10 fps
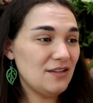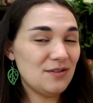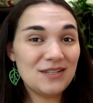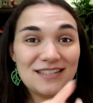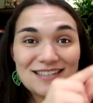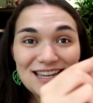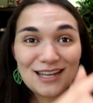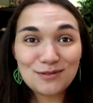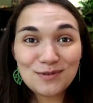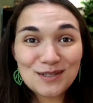So this is
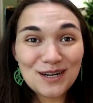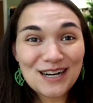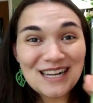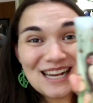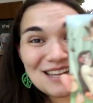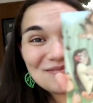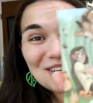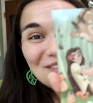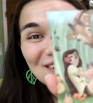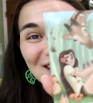Tasman's art and I'm
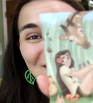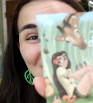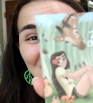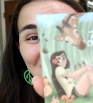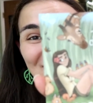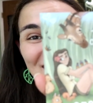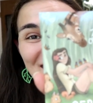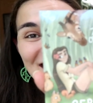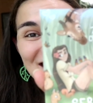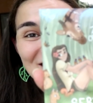totally in love with
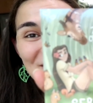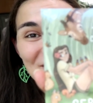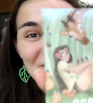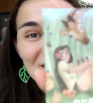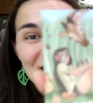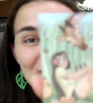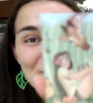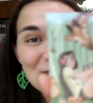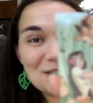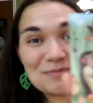it and it's our very
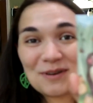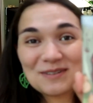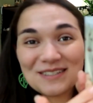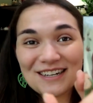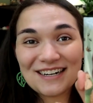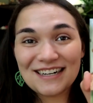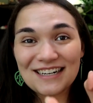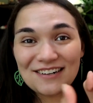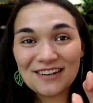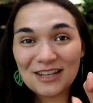first postcard
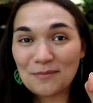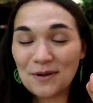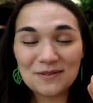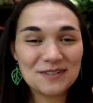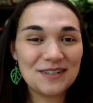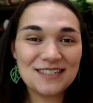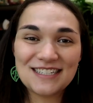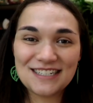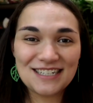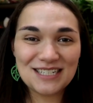in our little postcard
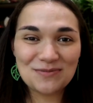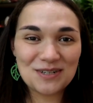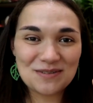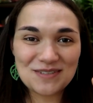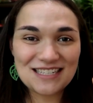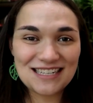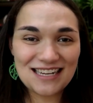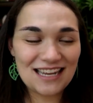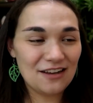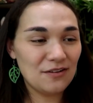series we're going to be
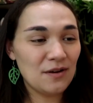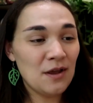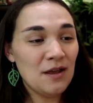sending out